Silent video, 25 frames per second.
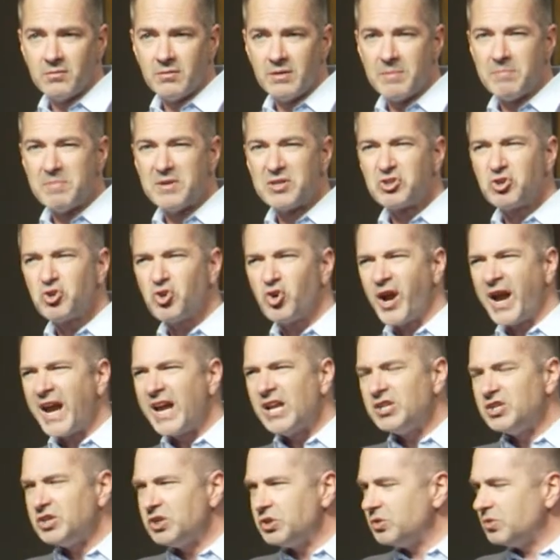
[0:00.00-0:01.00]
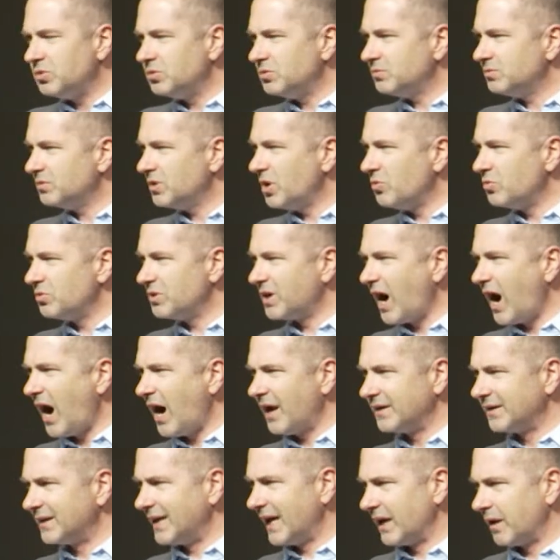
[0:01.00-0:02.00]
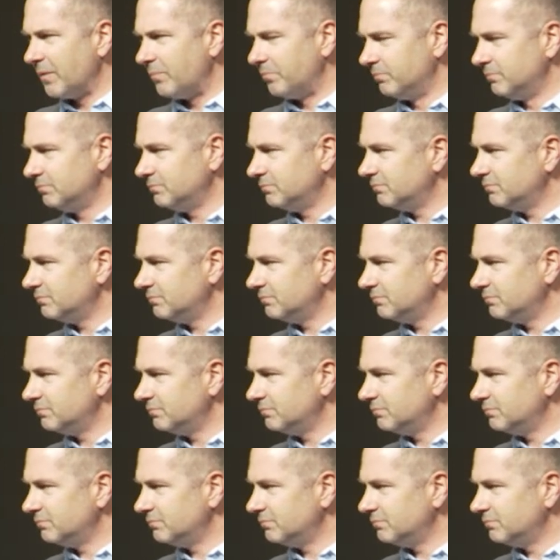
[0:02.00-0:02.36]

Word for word: They betrayed you. Oh, God, get them.